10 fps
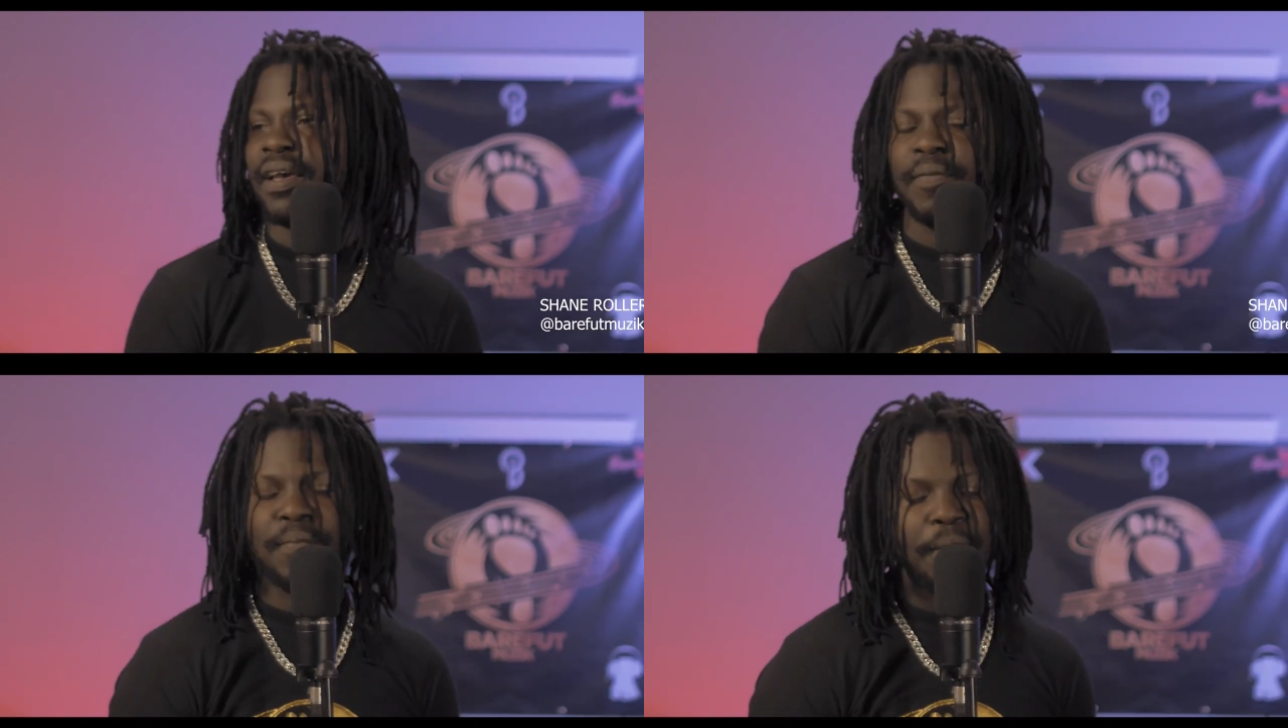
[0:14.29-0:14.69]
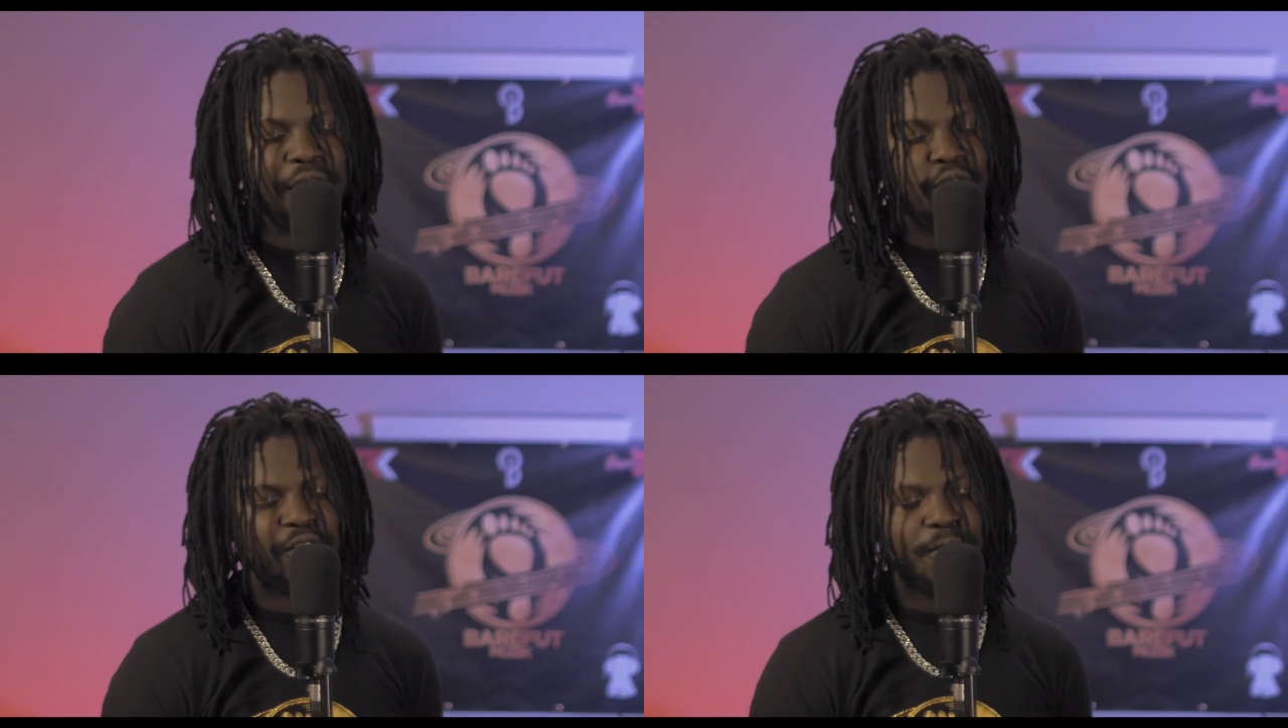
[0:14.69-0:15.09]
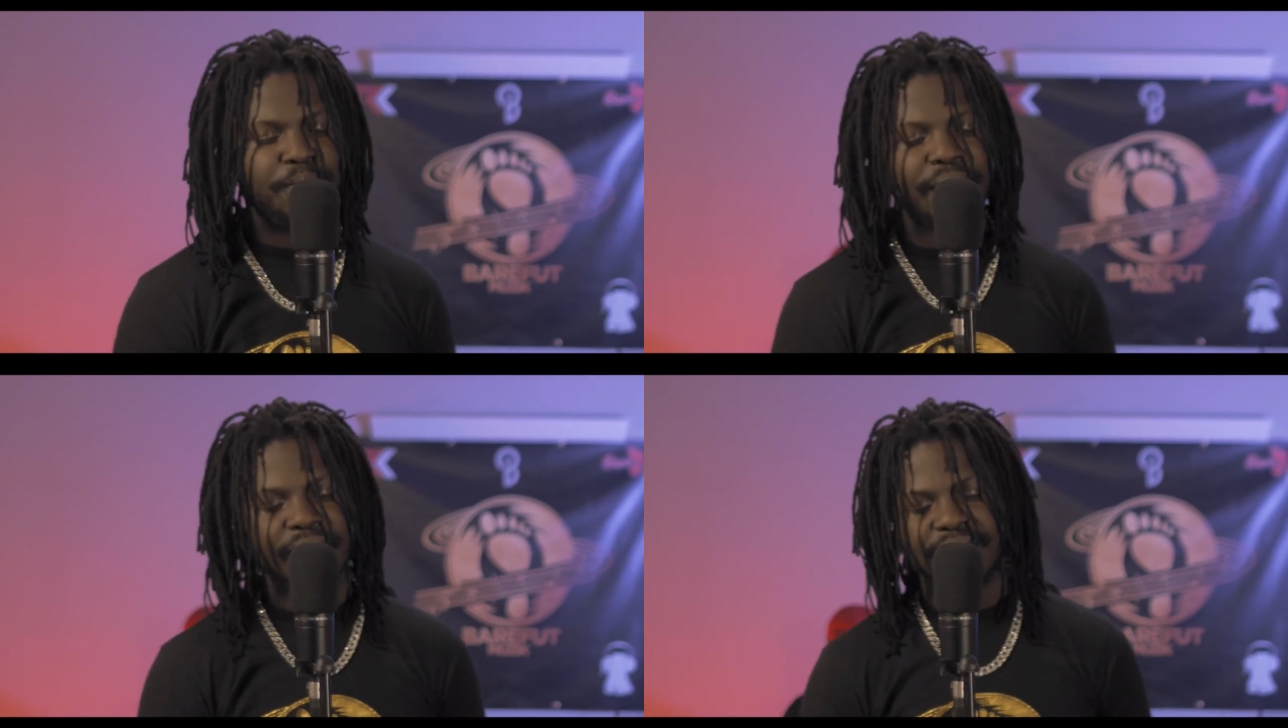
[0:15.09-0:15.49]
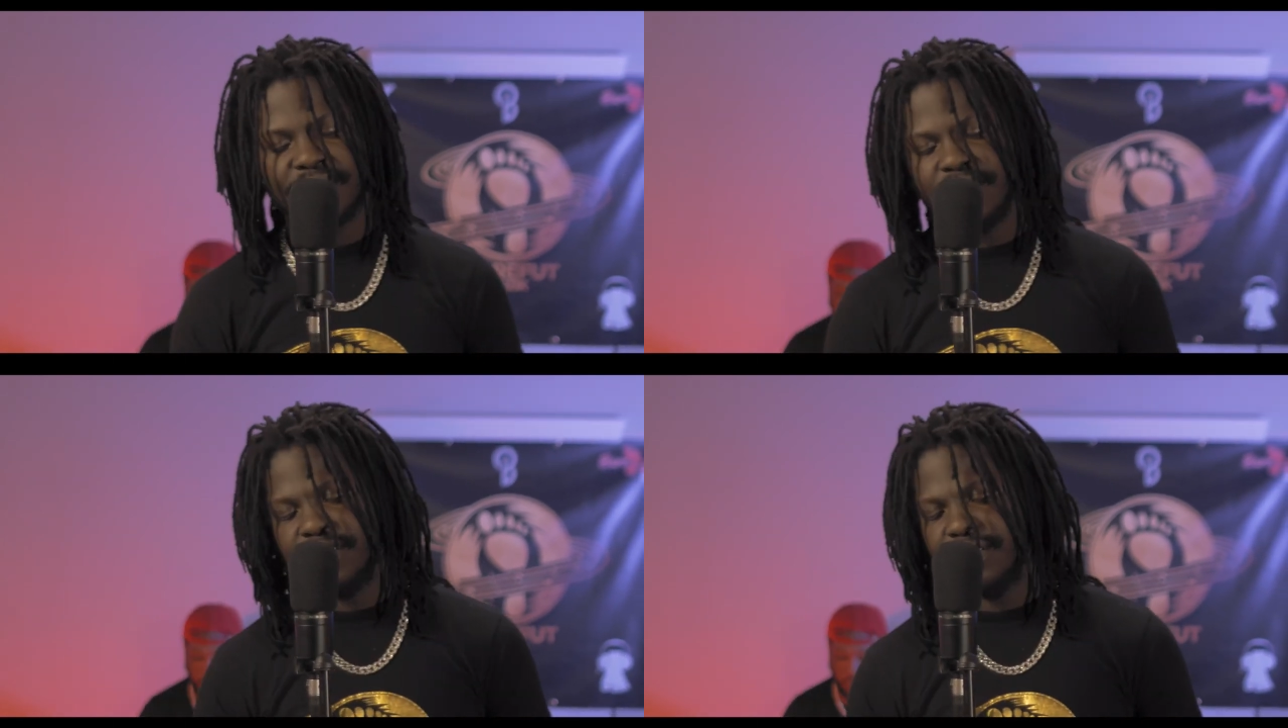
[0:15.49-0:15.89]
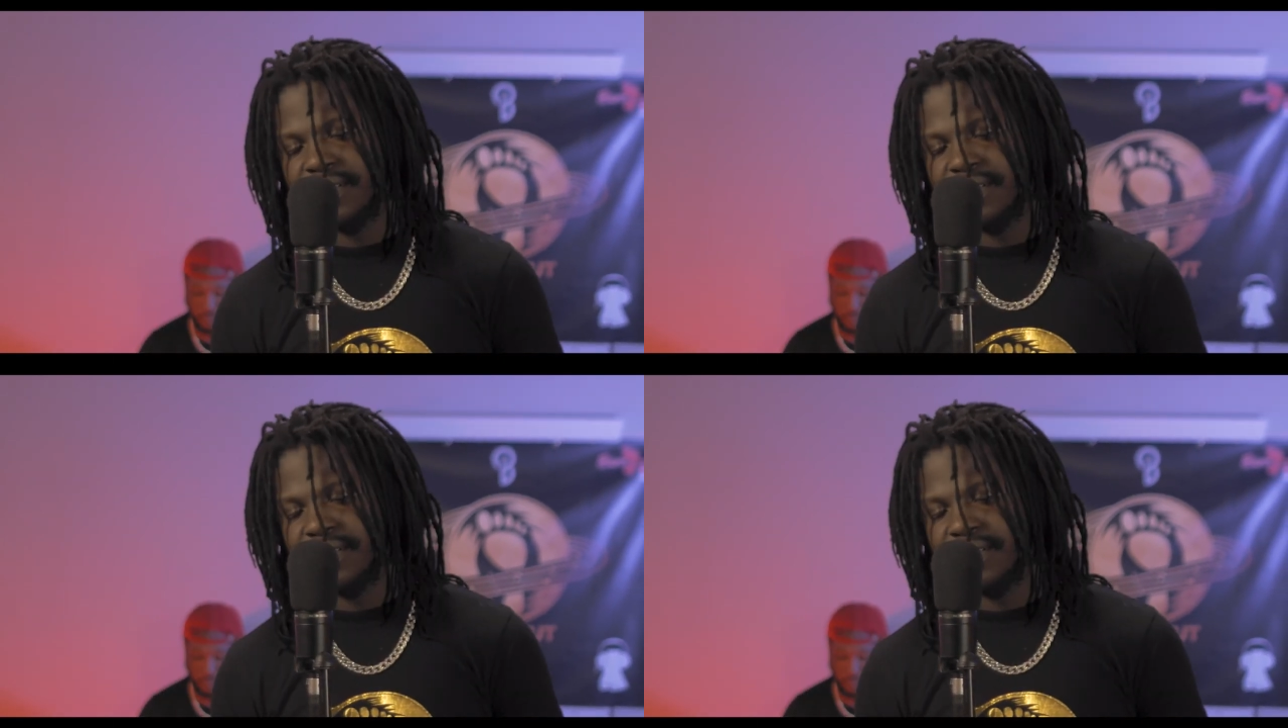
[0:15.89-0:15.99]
remember you from past year?